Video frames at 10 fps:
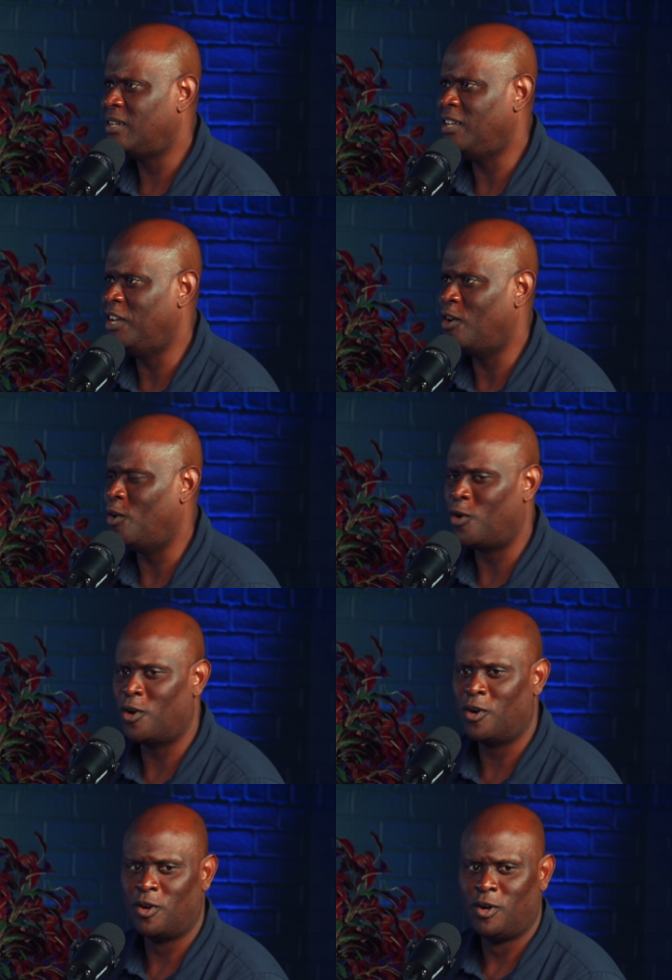You know,
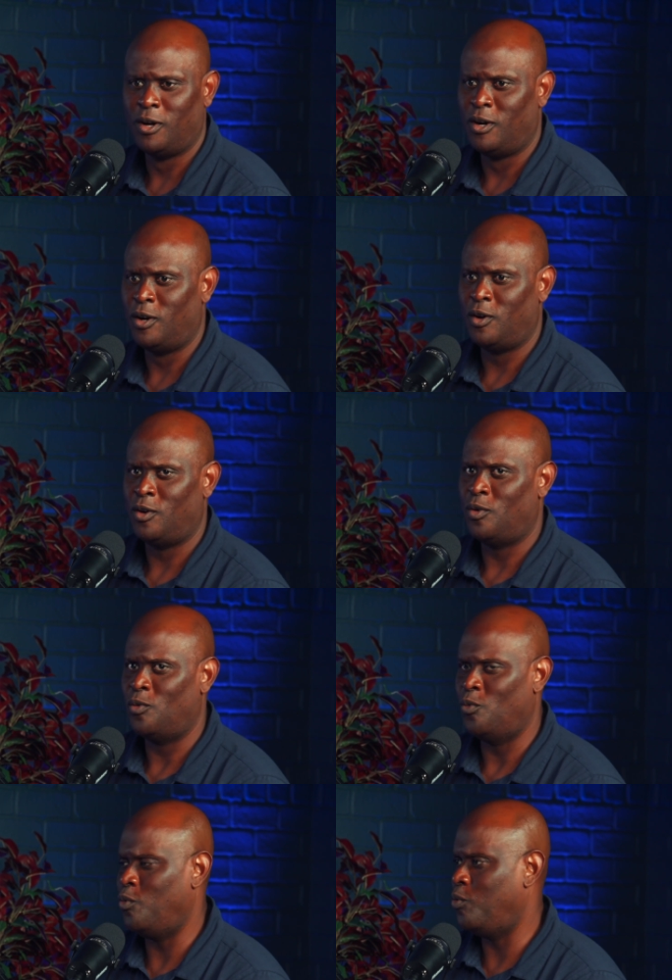or
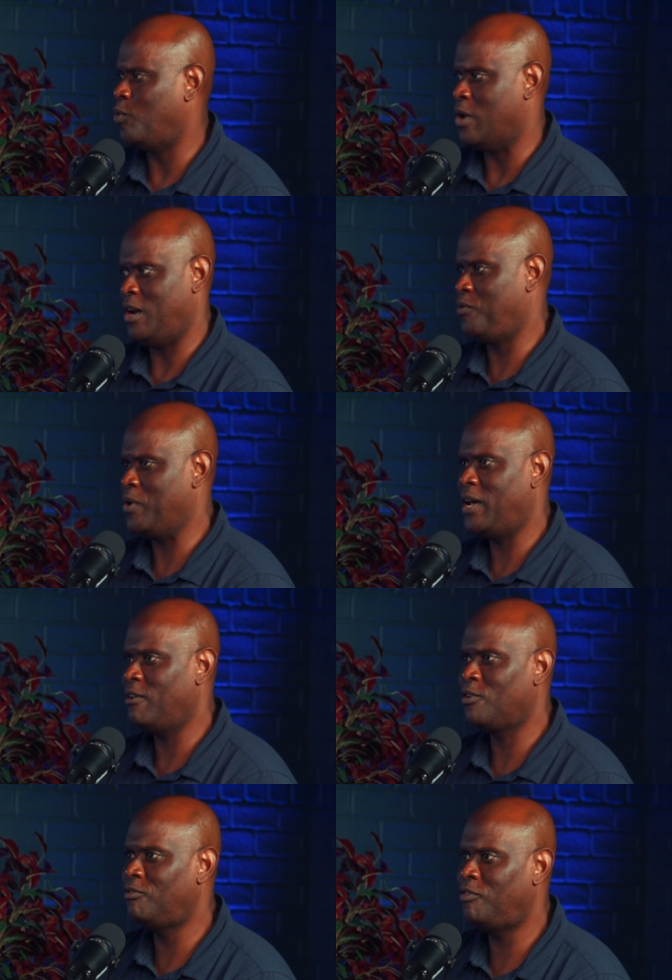what if we're not
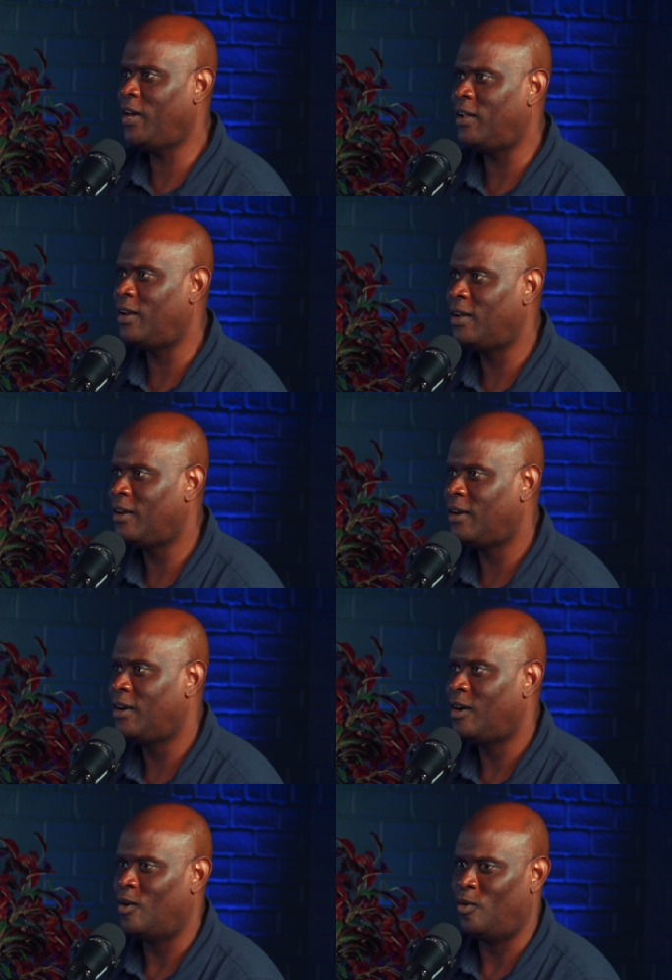a good fit?
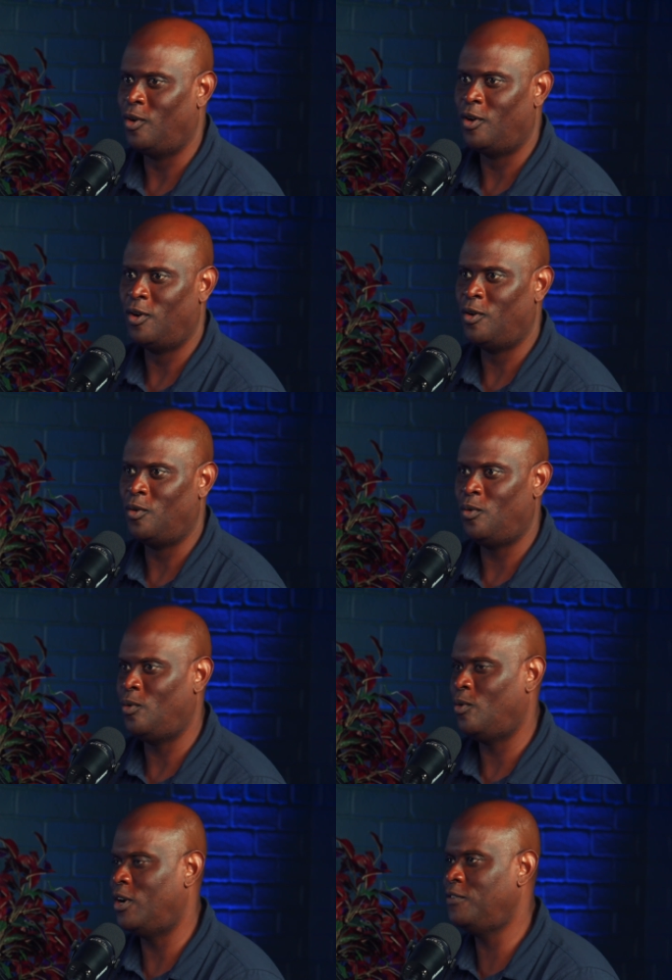Or
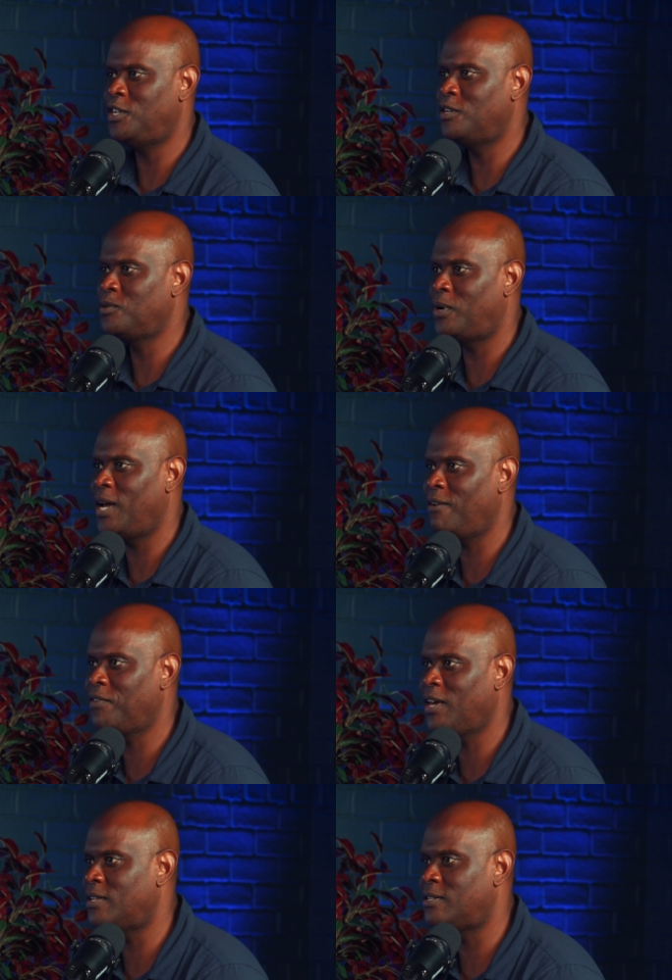what if she doesn't want to have
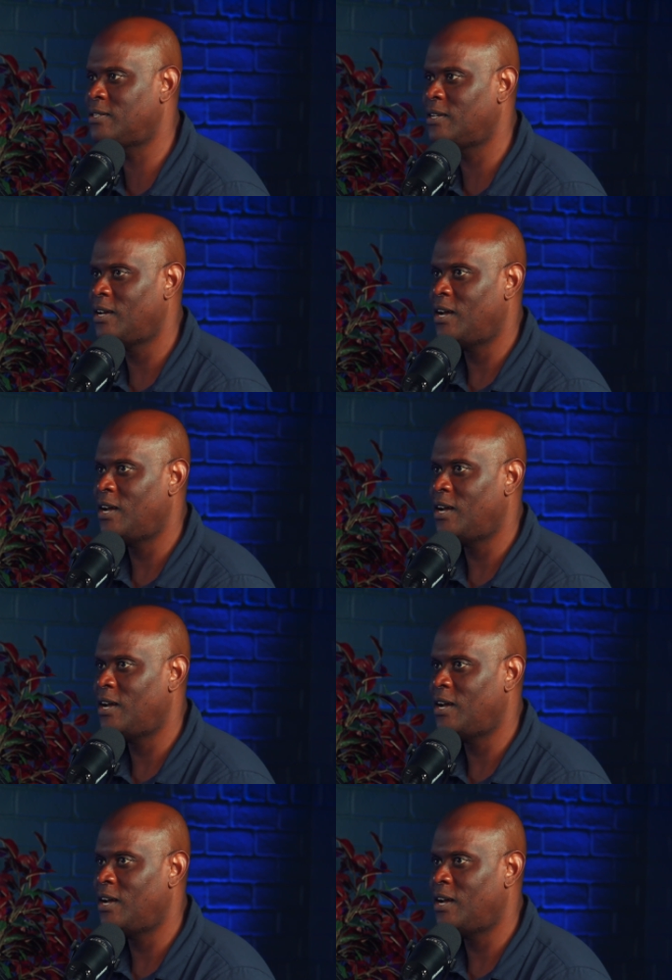kids?